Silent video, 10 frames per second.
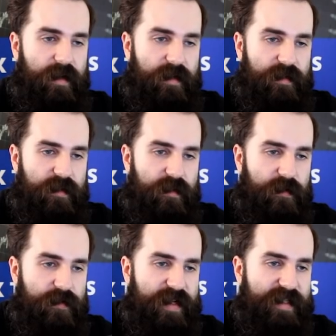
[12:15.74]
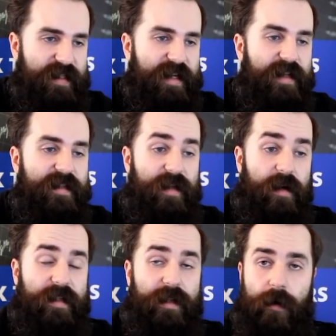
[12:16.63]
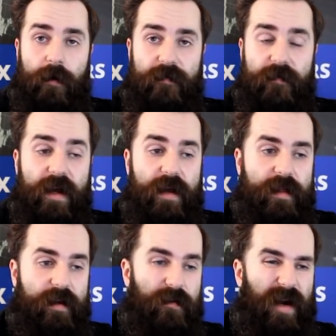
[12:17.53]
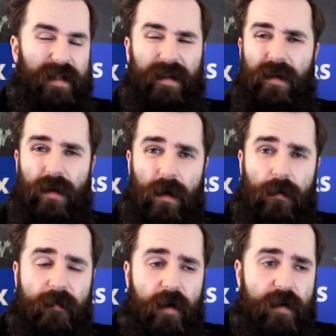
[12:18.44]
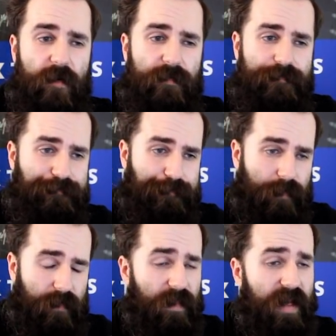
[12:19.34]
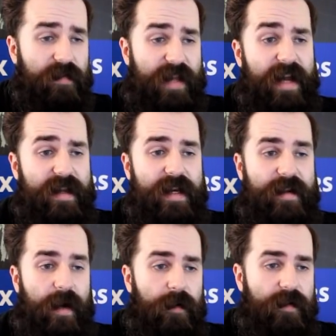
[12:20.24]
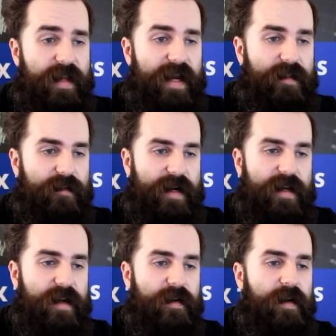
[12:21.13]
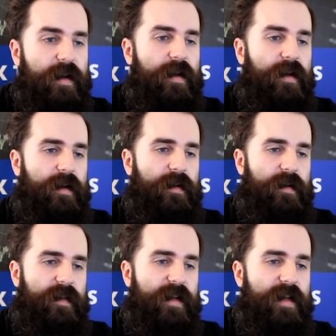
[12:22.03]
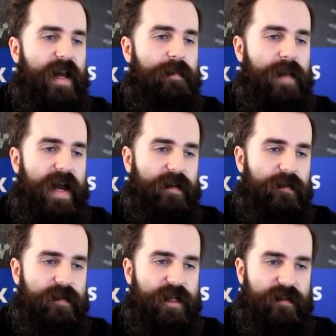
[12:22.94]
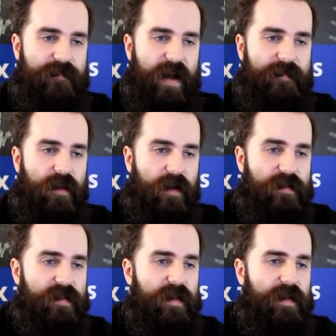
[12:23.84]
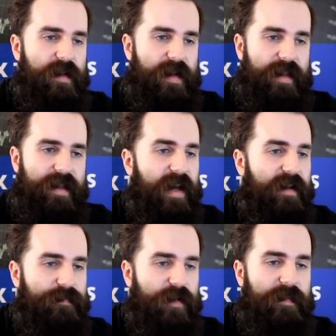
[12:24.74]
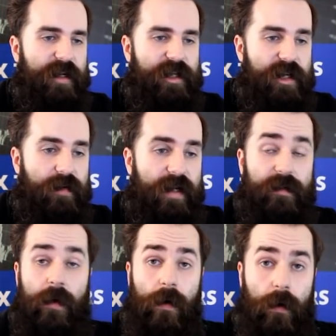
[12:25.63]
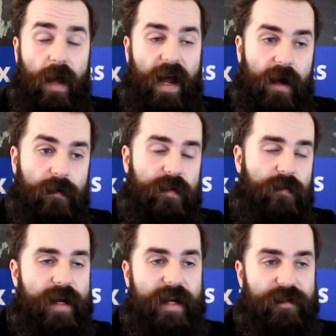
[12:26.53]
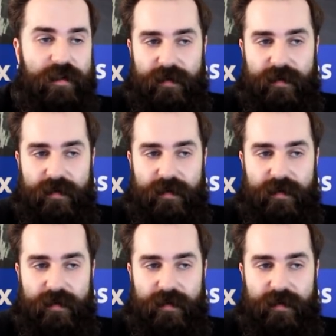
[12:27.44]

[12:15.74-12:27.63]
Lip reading: So you can see that he started off with quite low volume, then he doubled that right here, then he came back to just 5 lots, and then pretty much he went all out, which